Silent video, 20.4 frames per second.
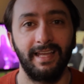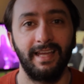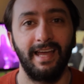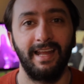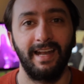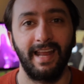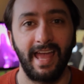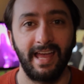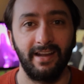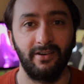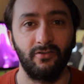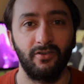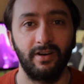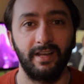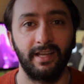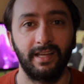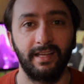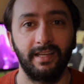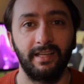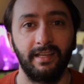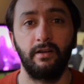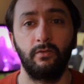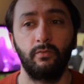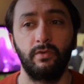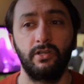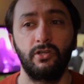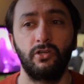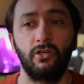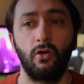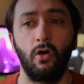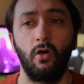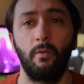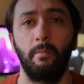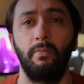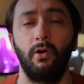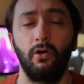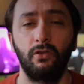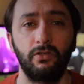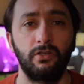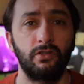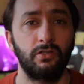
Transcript: Henrik. We shot Pontus